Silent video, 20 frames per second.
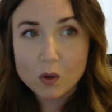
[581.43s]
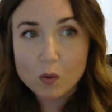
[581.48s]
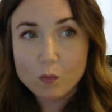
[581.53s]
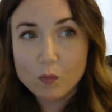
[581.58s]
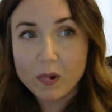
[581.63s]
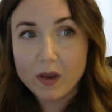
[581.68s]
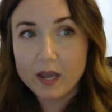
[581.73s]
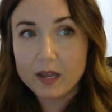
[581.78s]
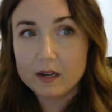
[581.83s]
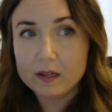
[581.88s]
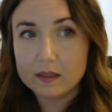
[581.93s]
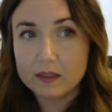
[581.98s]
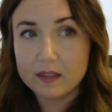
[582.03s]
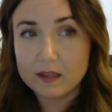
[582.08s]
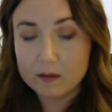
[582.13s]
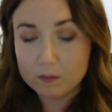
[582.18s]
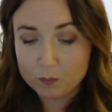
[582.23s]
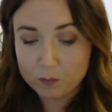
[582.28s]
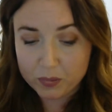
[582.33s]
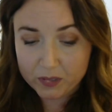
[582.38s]
But
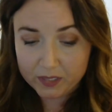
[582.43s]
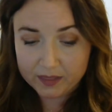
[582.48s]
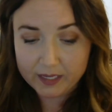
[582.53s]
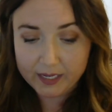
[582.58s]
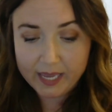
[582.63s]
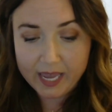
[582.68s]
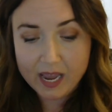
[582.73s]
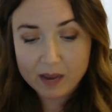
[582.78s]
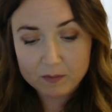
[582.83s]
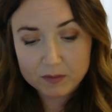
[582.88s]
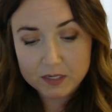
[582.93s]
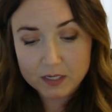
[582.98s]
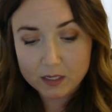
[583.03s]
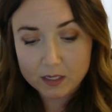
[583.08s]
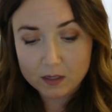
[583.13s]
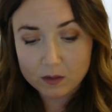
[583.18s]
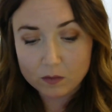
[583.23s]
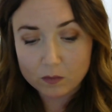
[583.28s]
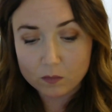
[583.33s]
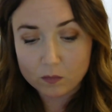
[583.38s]
the
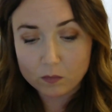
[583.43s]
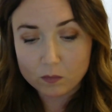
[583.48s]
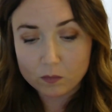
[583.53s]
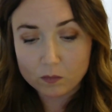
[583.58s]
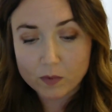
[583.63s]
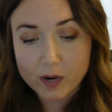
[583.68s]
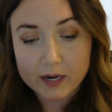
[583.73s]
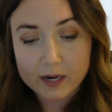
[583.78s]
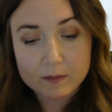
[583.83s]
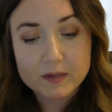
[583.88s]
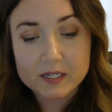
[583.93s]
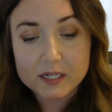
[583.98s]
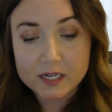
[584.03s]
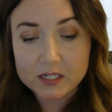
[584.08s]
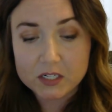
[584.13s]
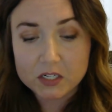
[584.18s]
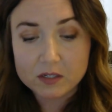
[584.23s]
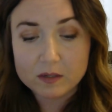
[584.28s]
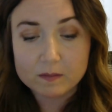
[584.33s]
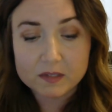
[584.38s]
CAPTE
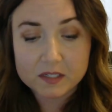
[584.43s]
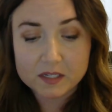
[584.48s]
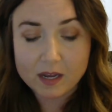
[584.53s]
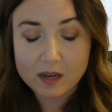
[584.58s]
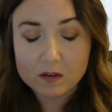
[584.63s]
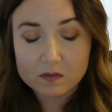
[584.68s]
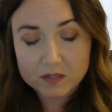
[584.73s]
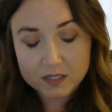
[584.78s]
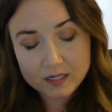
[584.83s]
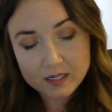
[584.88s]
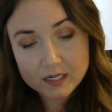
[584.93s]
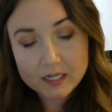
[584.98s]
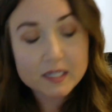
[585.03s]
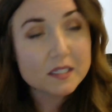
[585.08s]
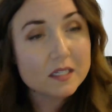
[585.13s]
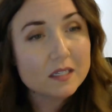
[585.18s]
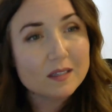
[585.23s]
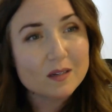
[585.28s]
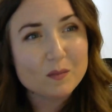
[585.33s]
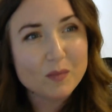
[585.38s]
recommendation itself
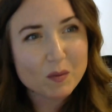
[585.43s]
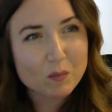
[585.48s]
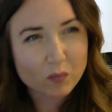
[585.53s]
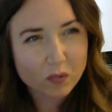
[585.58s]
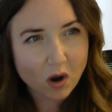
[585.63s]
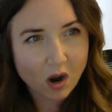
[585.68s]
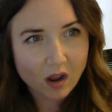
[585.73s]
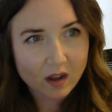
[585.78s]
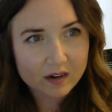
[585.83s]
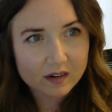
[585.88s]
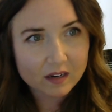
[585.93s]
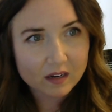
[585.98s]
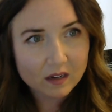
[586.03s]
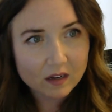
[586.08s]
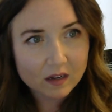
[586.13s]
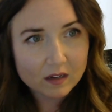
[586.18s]
is a little bit broad.